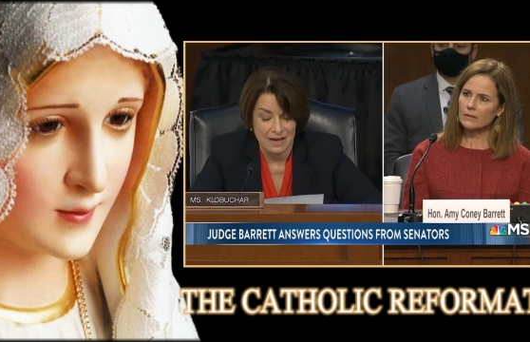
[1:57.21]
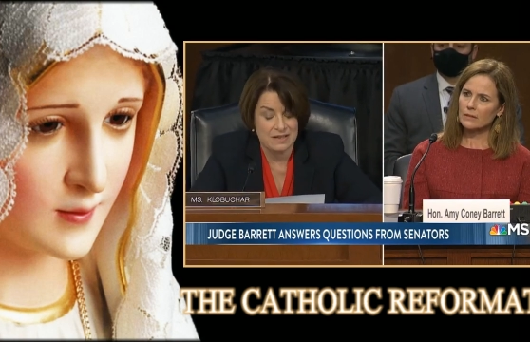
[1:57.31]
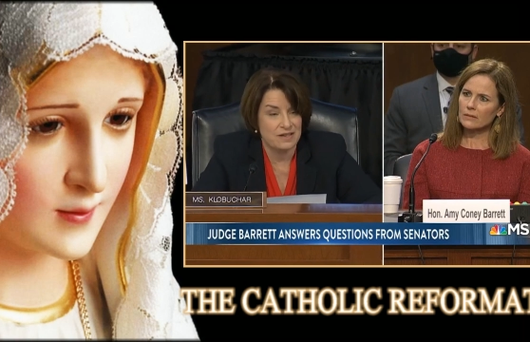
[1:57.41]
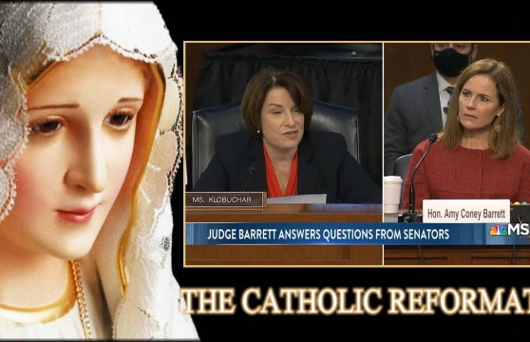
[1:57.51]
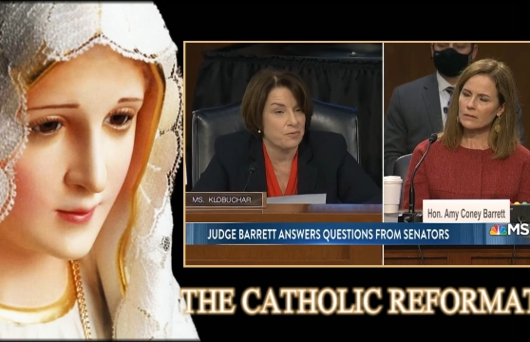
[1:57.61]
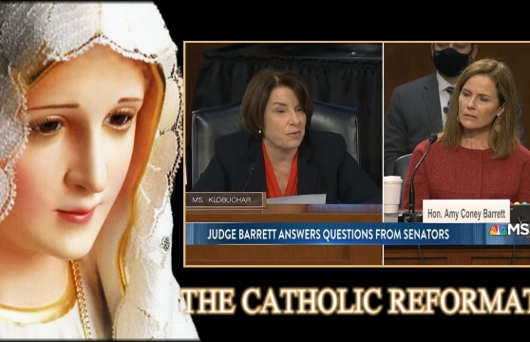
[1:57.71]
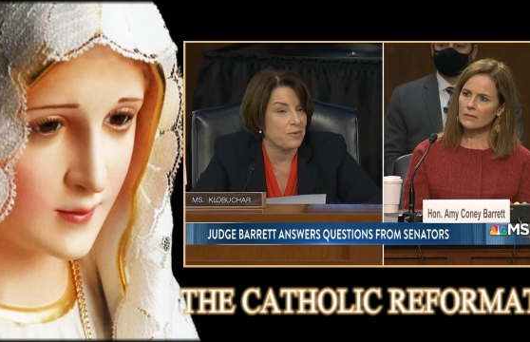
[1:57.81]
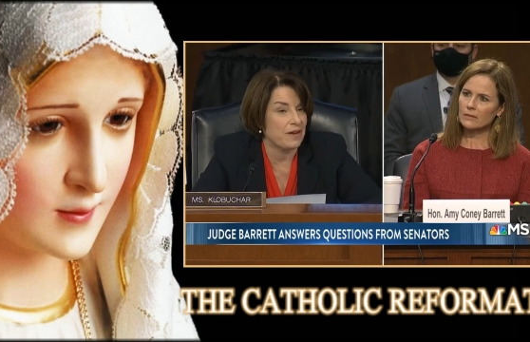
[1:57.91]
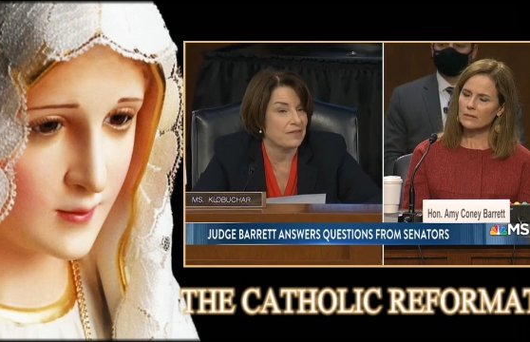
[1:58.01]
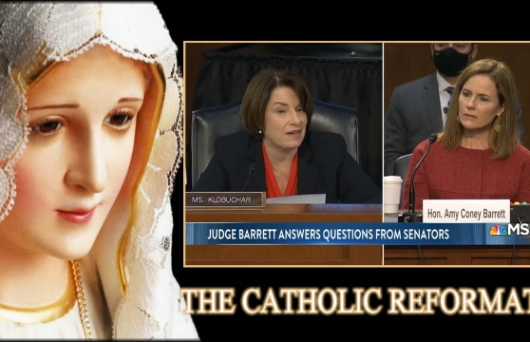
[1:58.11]
Speaker 1: as a super
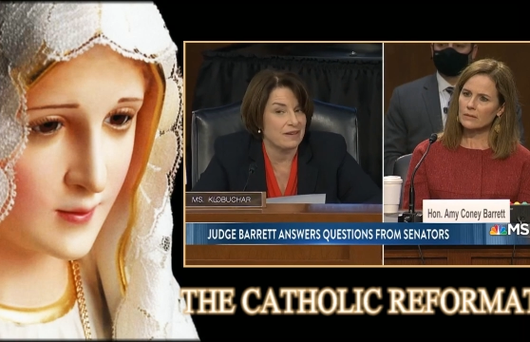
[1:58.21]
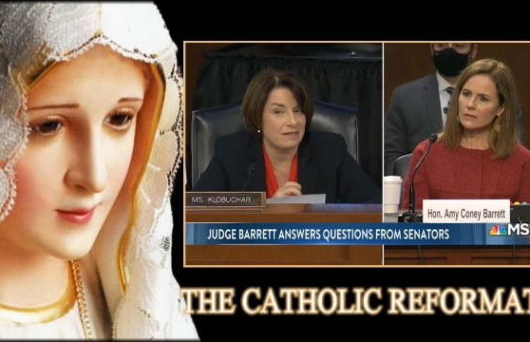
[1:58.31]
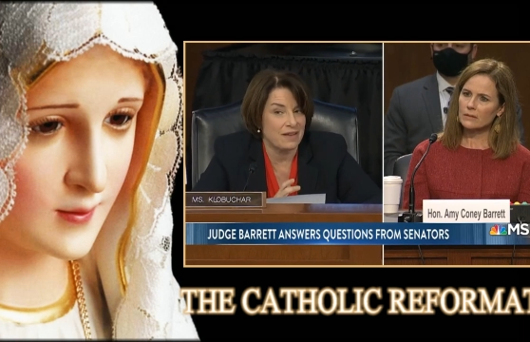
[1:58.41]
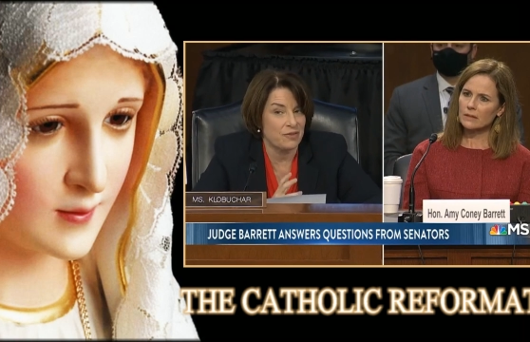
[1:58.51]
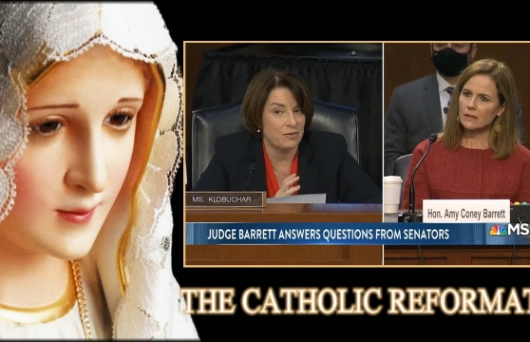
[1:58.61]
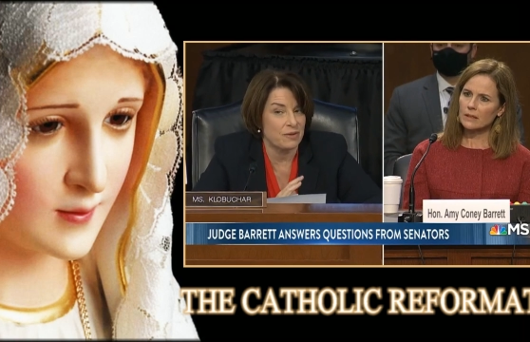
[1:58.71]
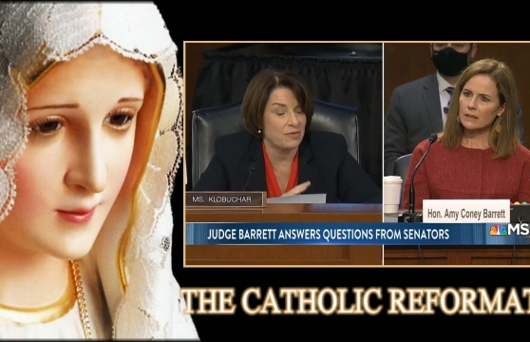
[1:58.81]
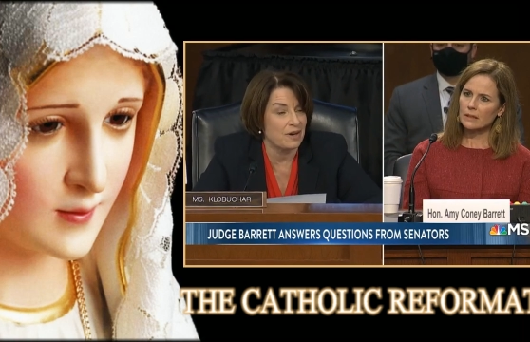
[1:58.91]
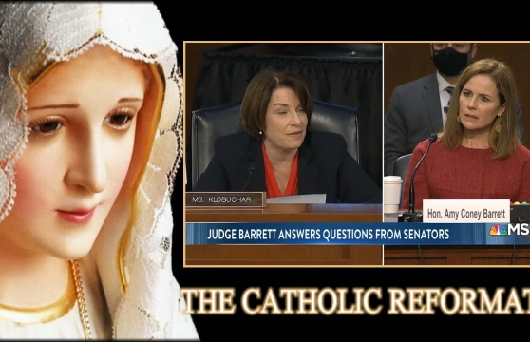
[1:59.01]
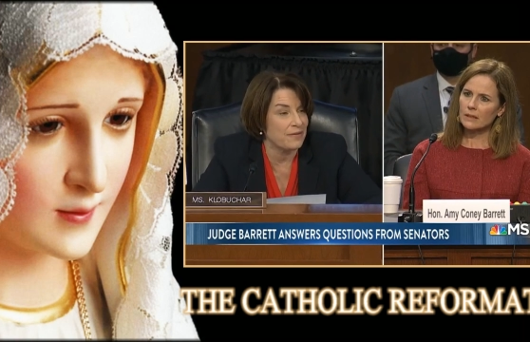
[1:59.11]
precedent? That's what
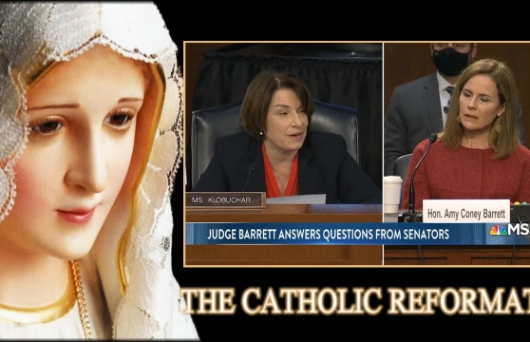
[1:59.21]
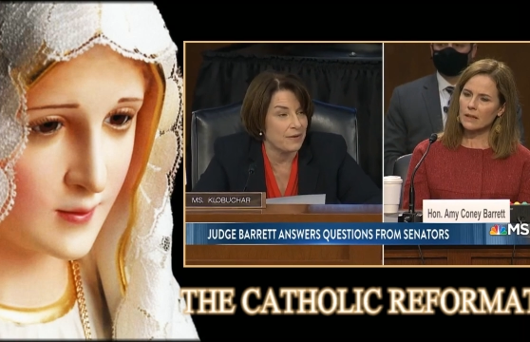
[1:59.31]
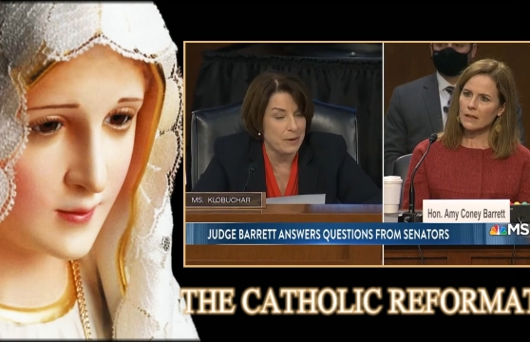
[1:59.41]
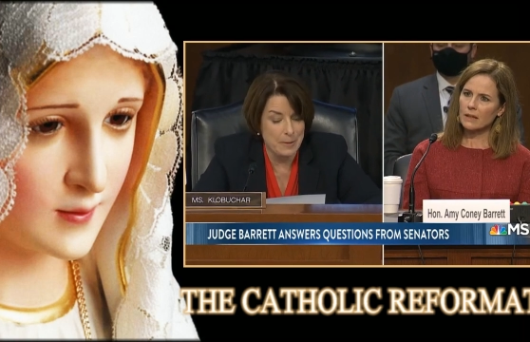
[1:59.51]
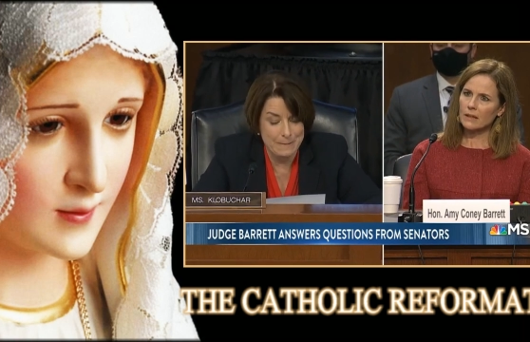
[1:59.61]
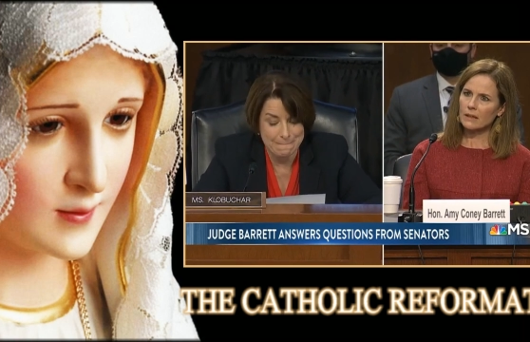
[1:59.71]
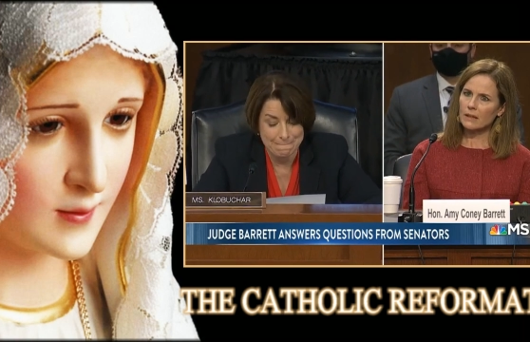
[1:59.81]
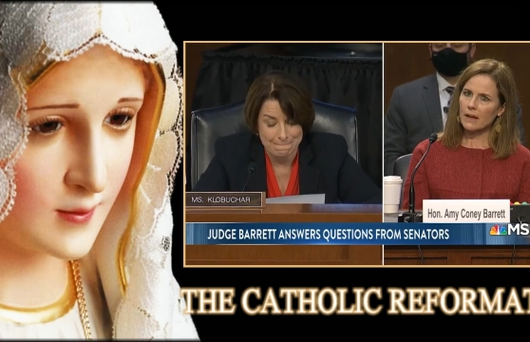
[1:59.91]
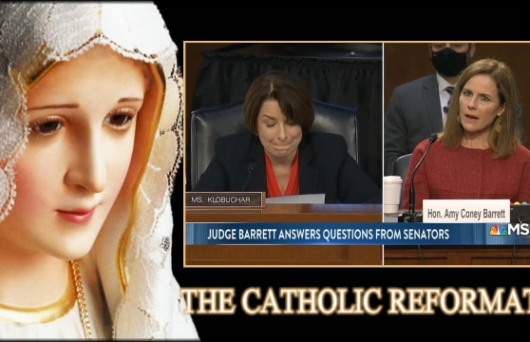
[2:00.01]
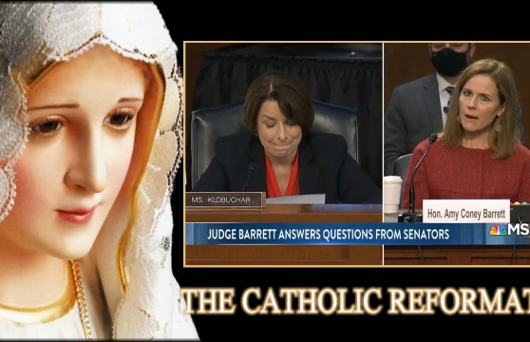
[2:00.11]
I'm trying to figure out.
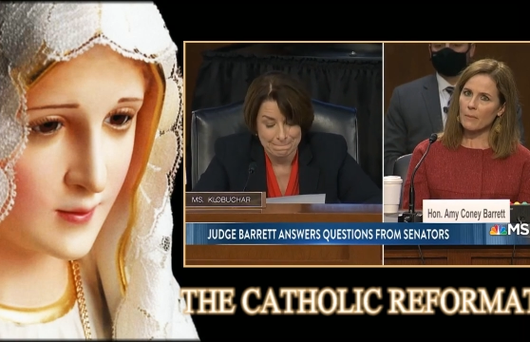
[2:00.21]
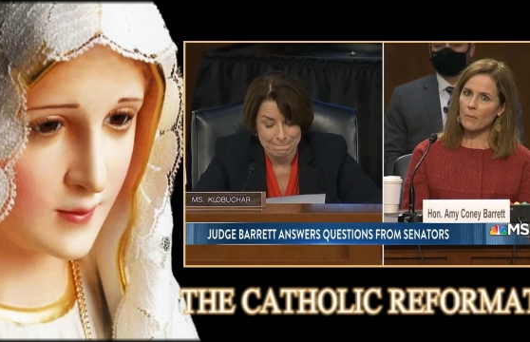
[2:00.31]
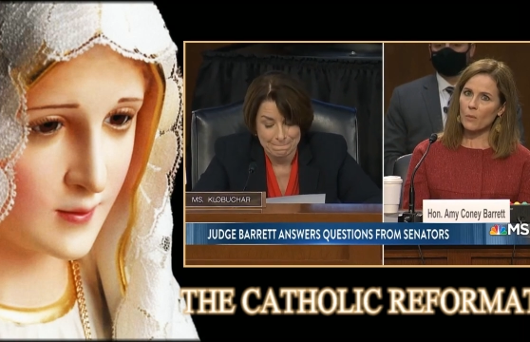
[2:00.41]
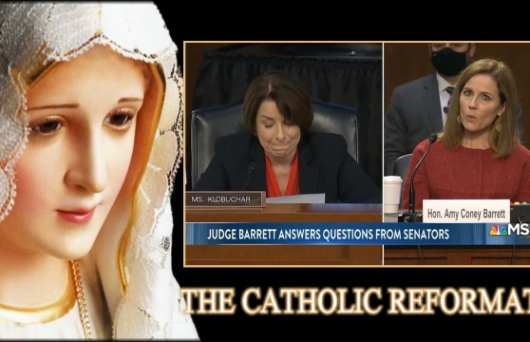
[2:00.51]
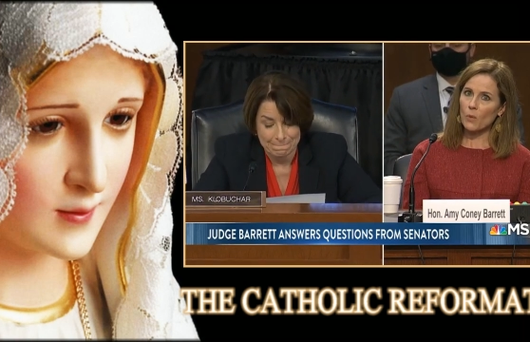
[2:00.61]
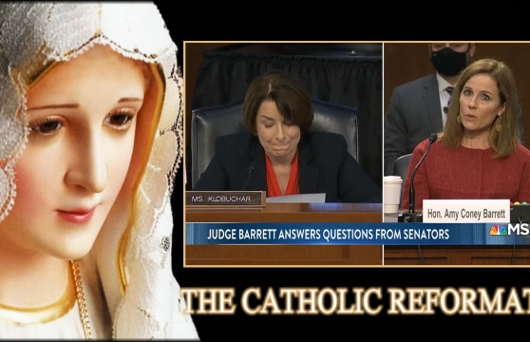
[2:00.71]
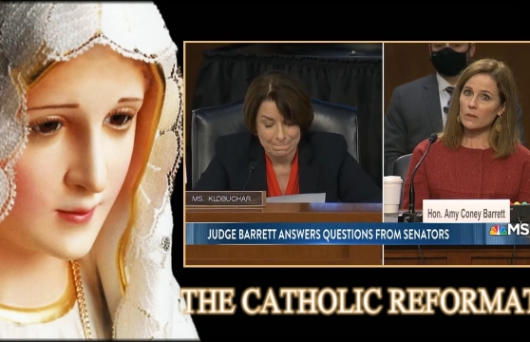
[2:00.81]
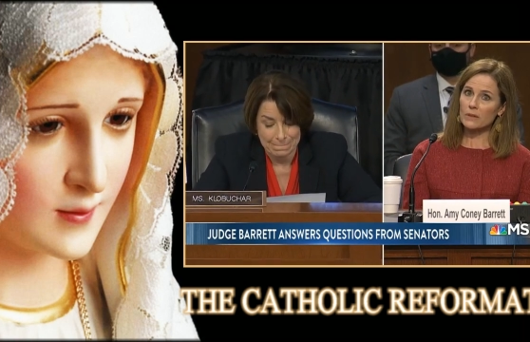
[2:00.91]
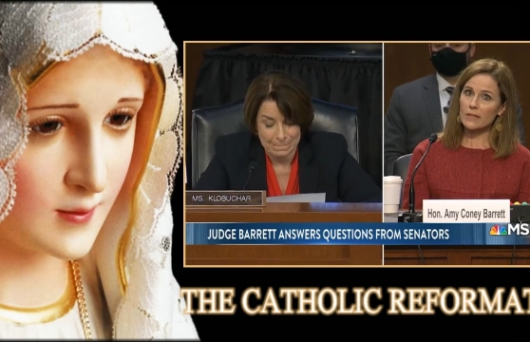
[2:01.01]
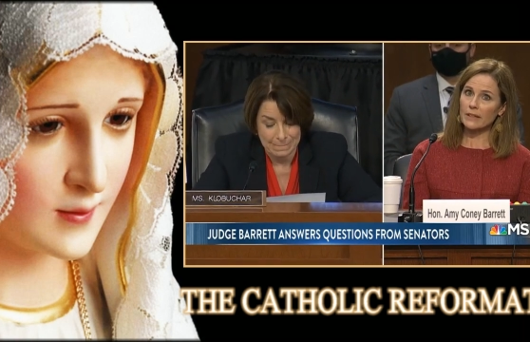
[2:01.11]
Speaker 2: Um,
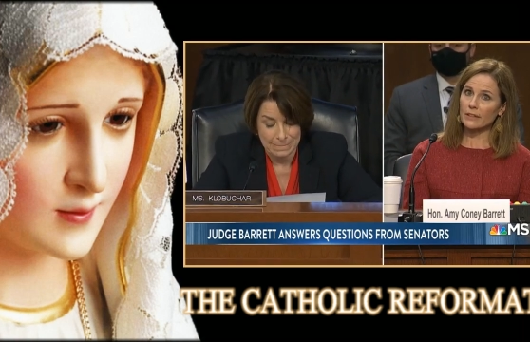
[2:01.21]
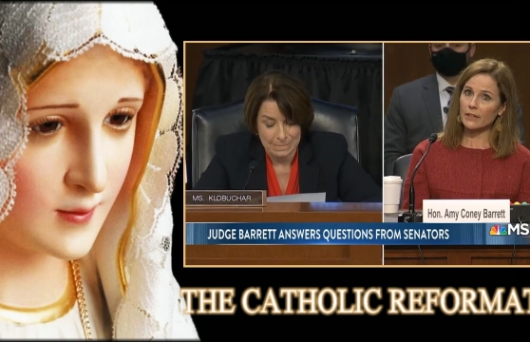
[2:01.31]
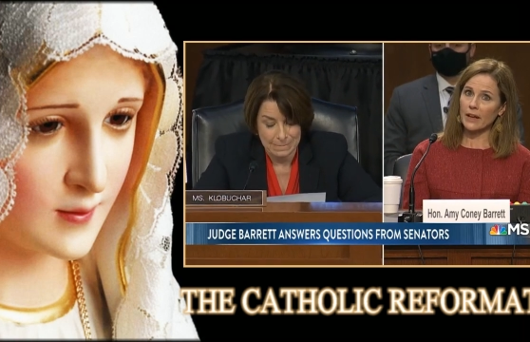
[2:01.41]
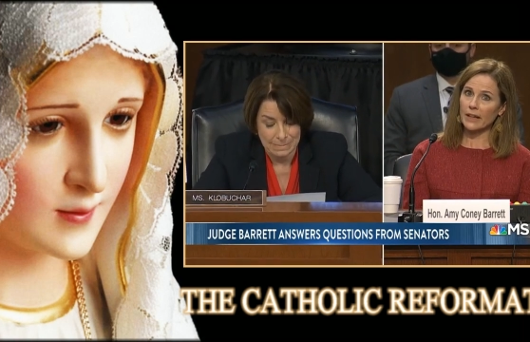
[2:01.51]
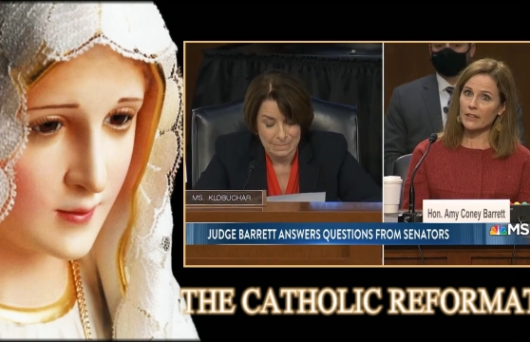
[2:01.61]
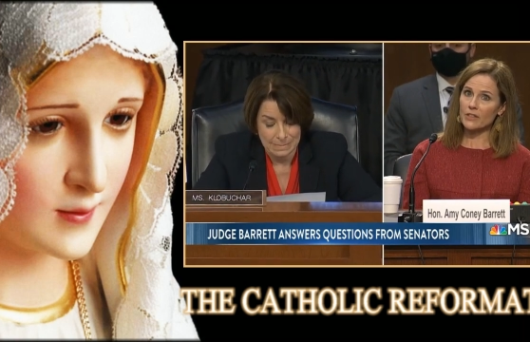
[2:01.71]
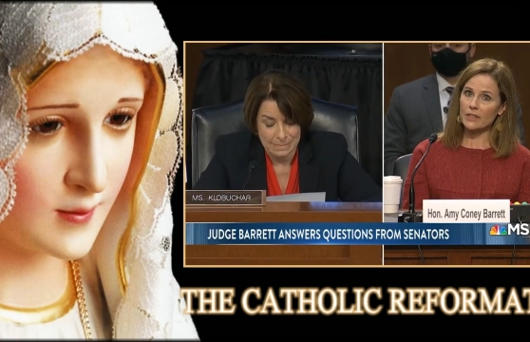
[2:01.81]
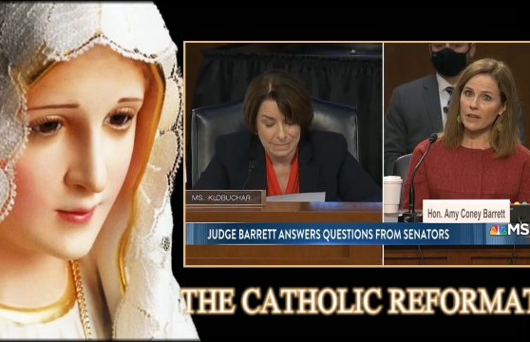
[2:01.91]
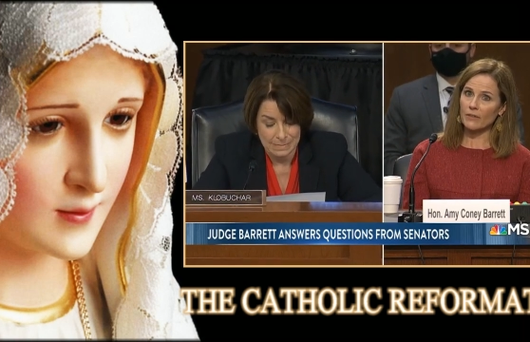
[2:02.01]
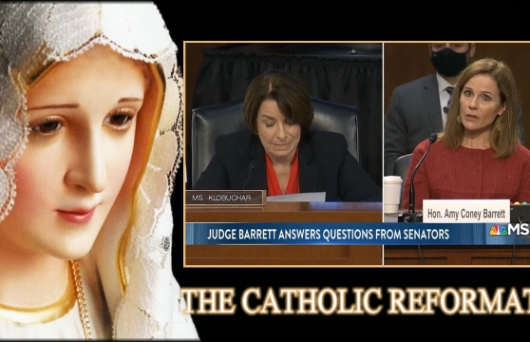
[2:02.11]
well, Senator, I can
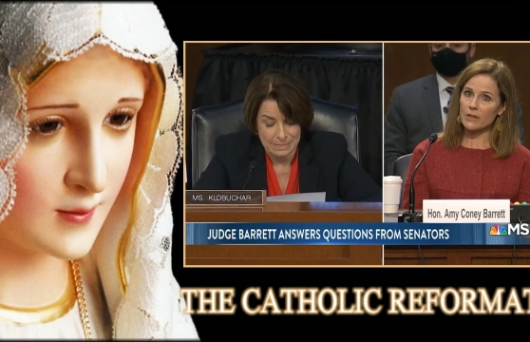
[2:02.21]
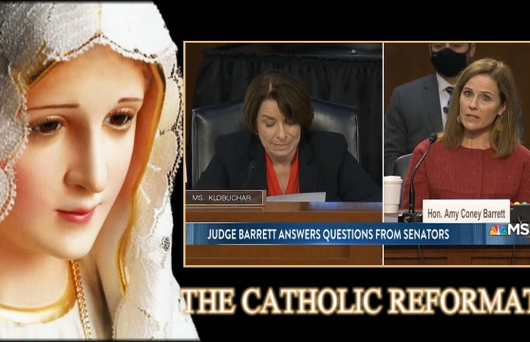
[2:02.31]
just give you the